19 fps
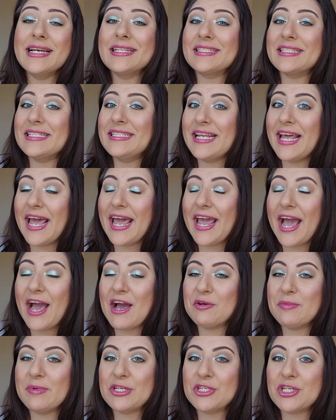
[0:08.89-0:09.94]
Today,
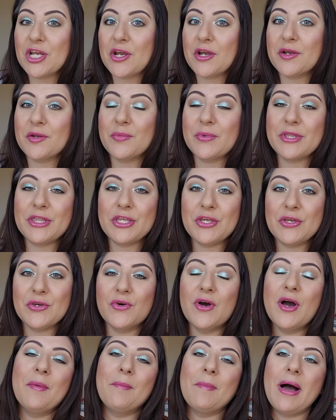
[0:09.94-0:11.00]
I will be sharing with
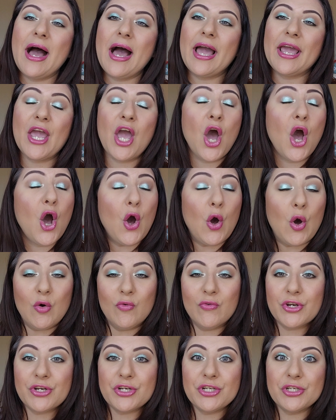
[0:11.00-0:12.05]
you my
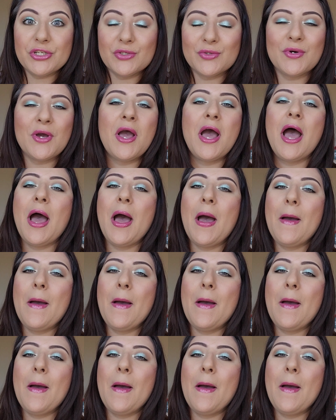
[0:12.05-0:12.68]
overdue